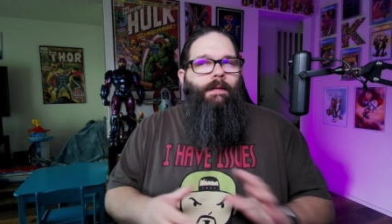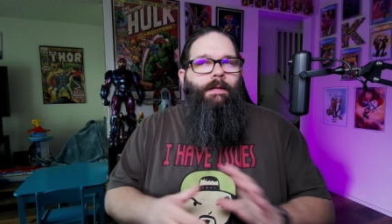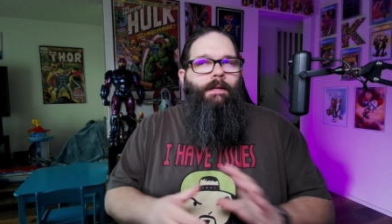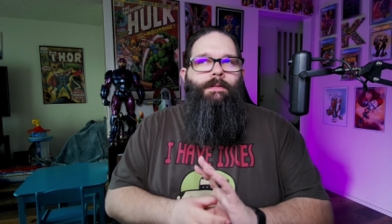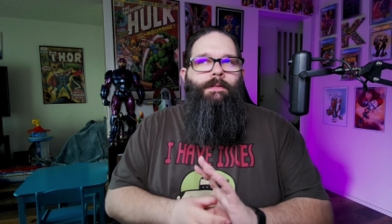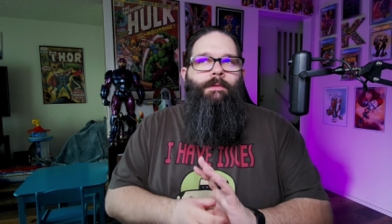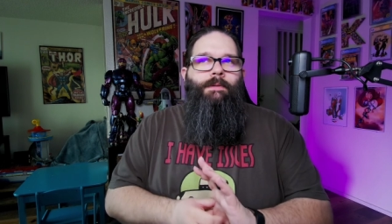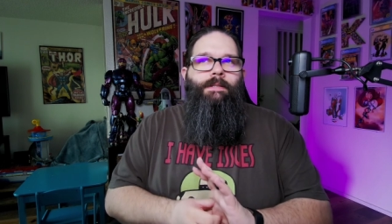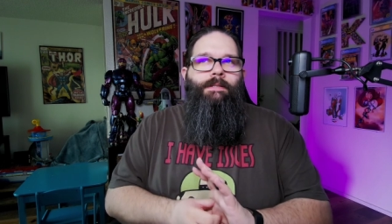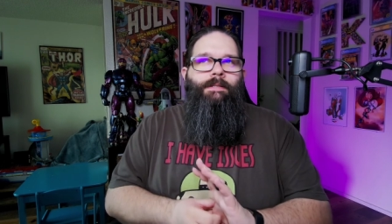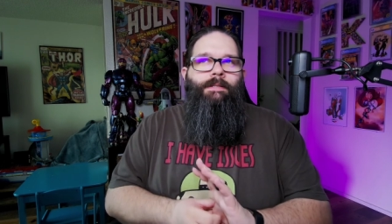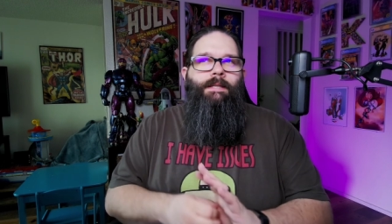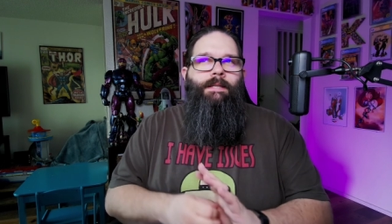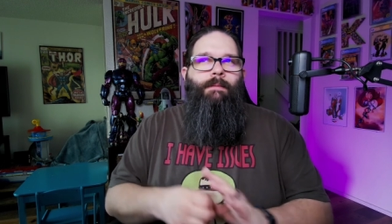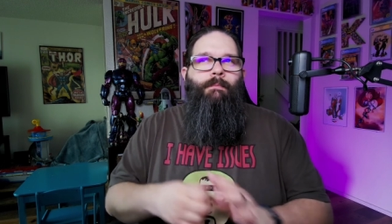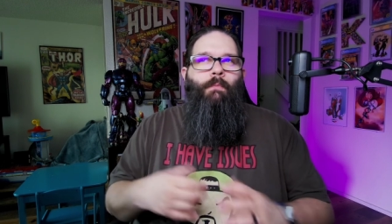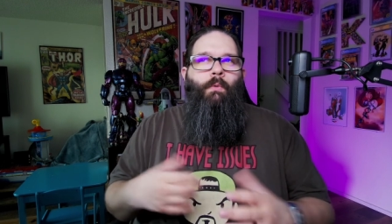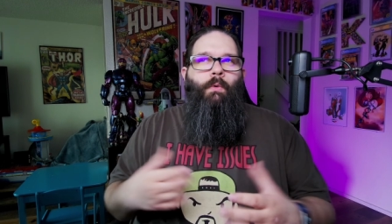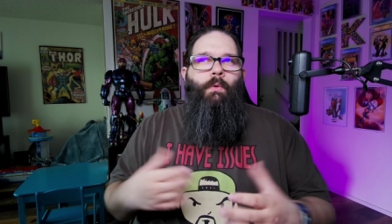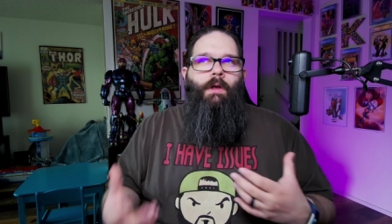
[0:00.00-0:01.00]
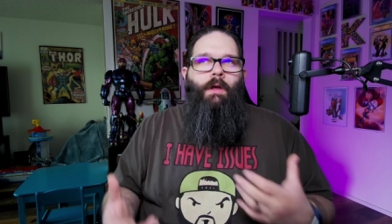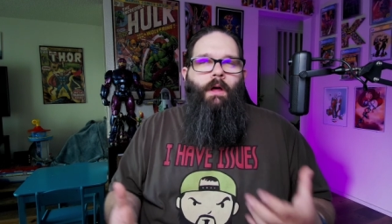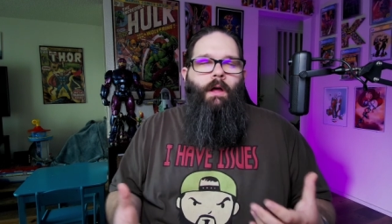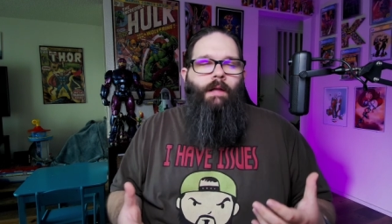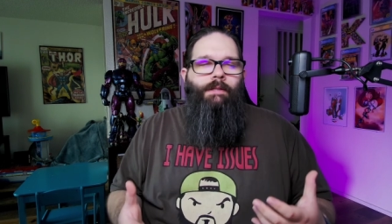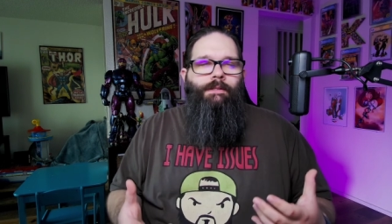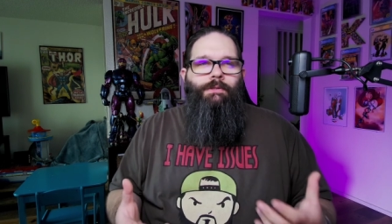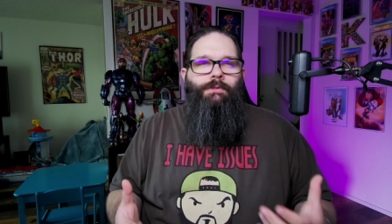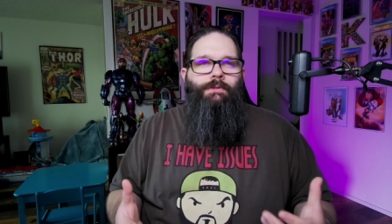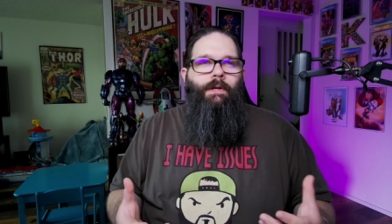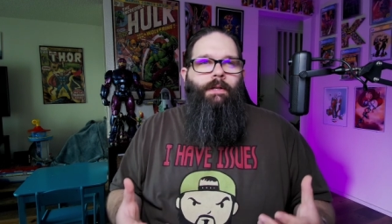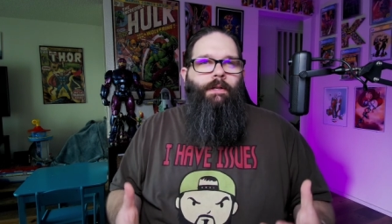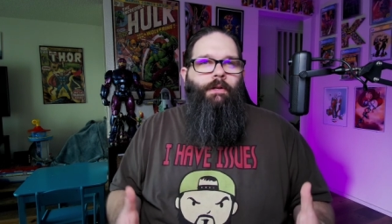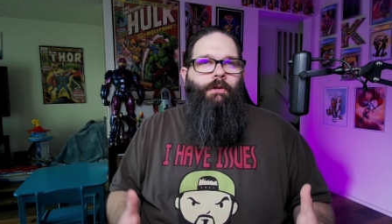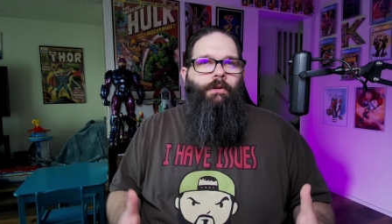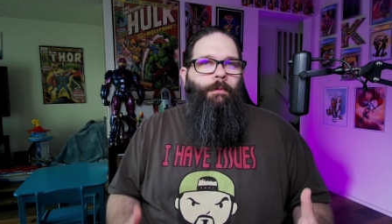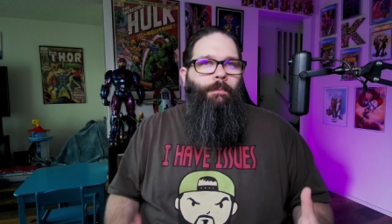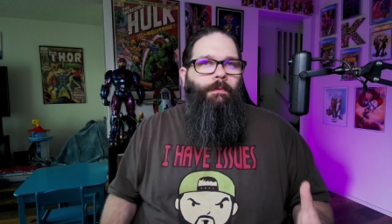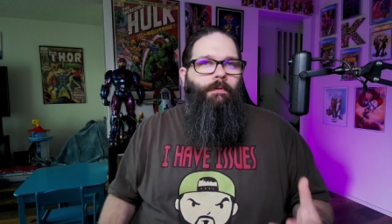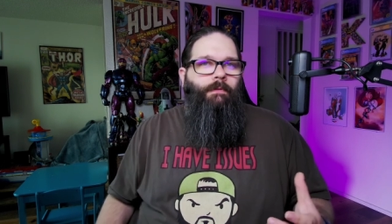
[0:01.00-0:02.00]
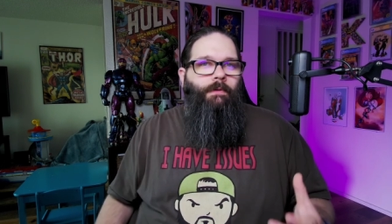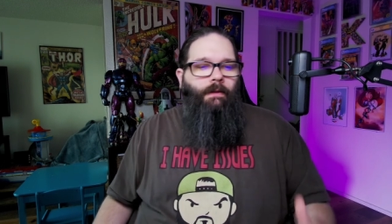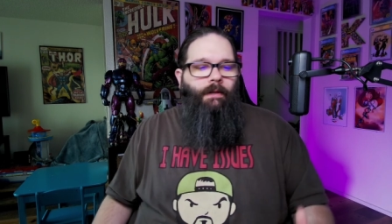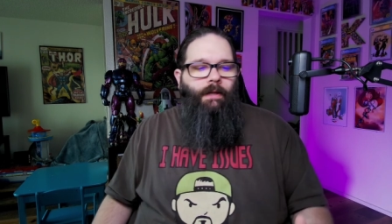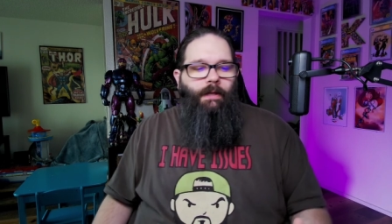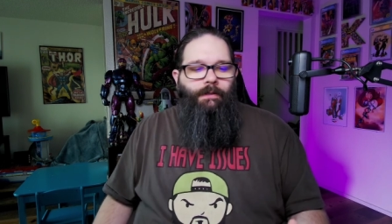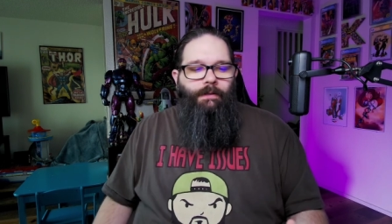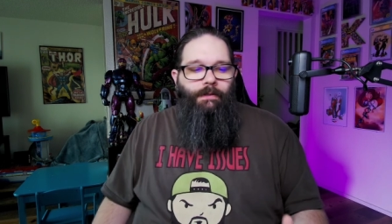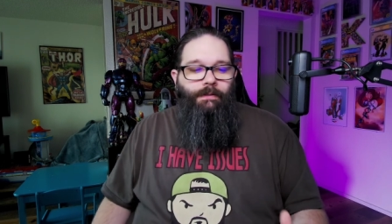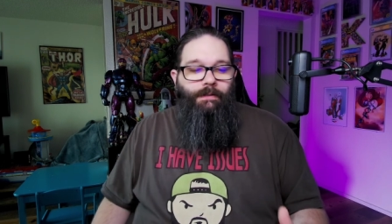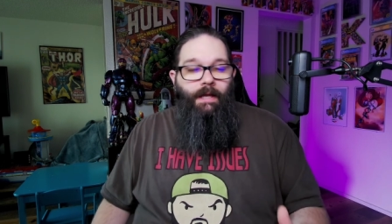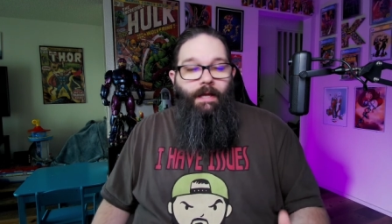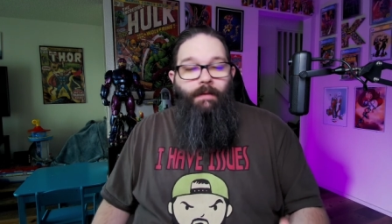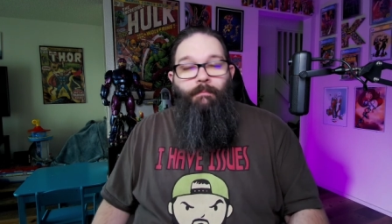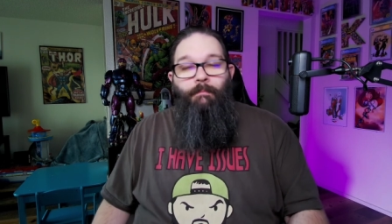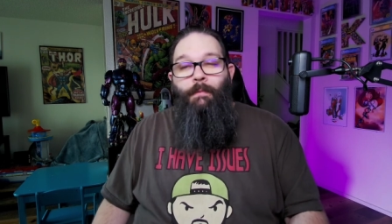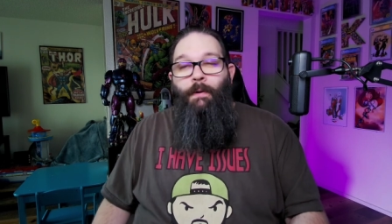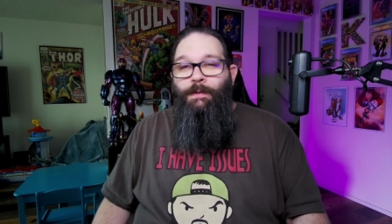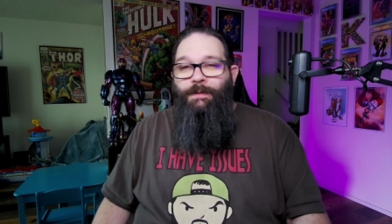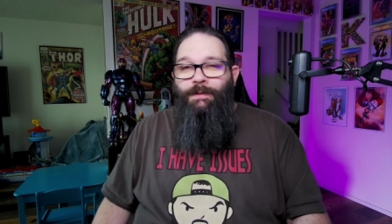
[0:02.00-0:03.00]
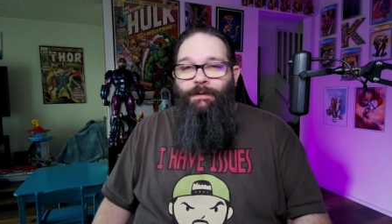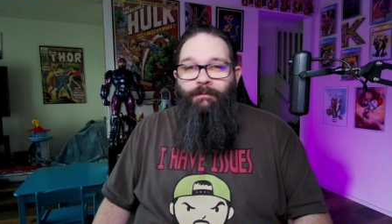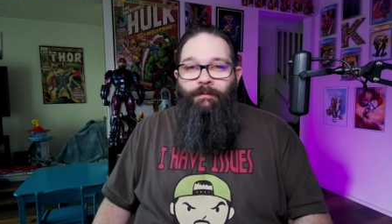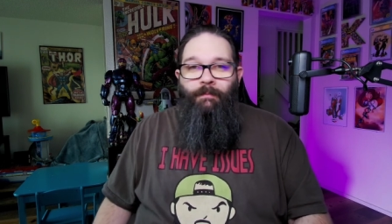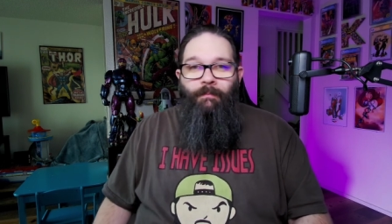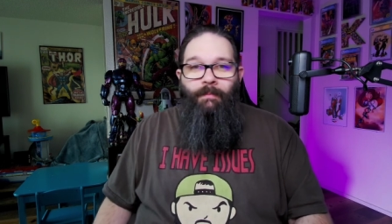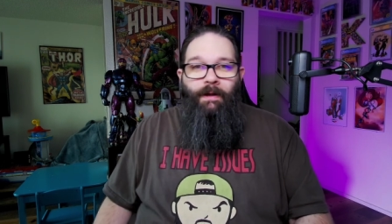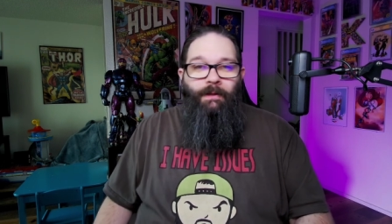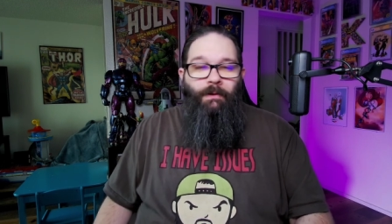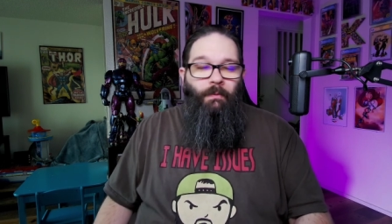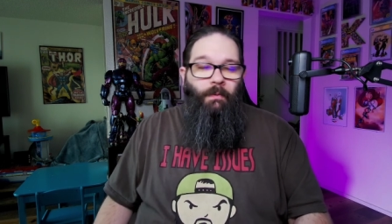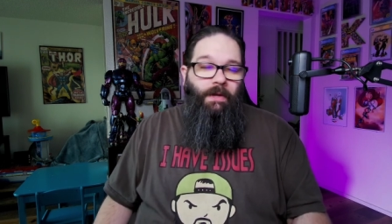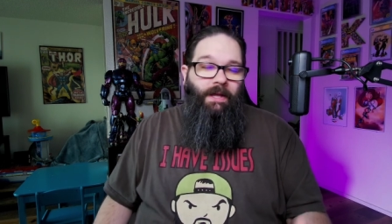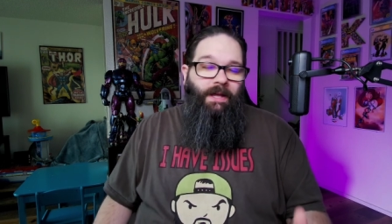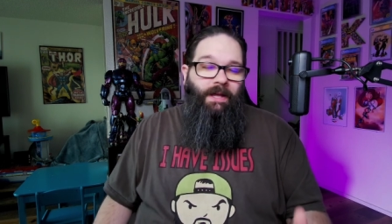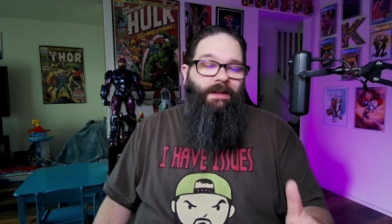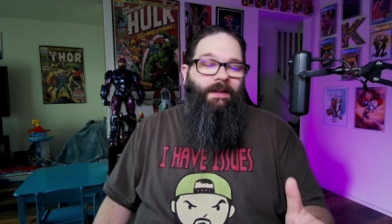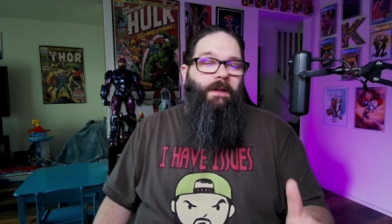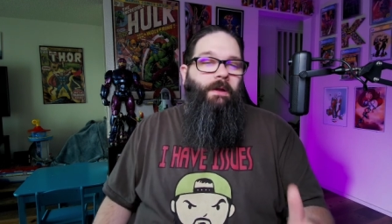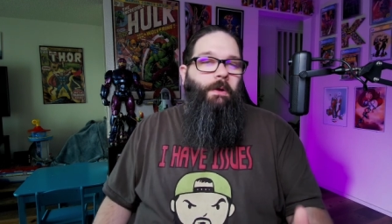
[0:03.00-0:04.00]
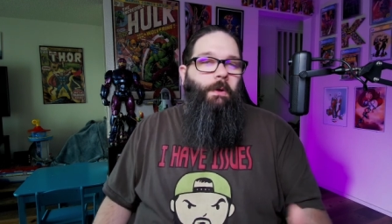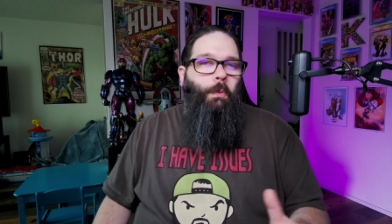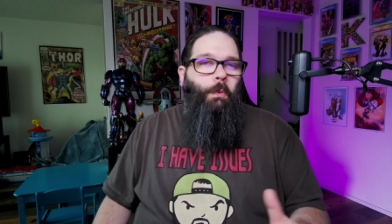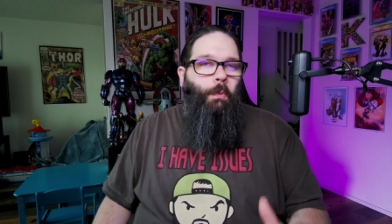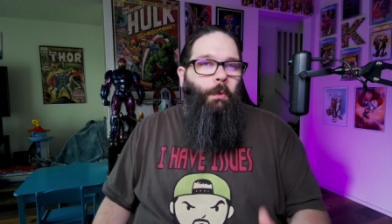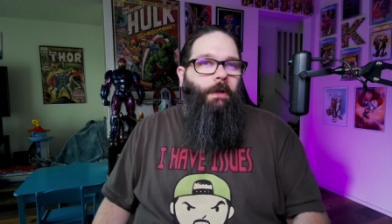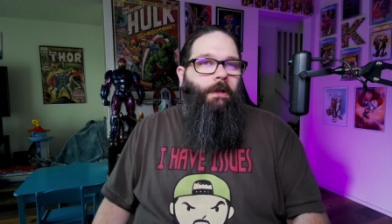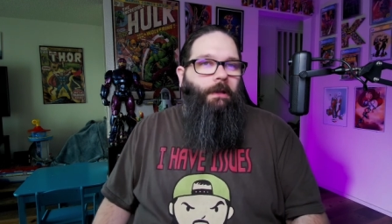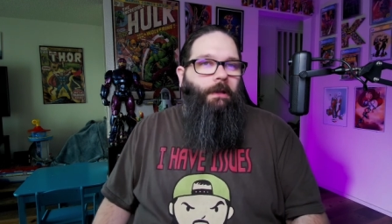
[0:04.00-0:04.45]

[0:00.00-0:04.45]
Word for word: So this is a more concentrated group of collectors. And most of them, by the way, were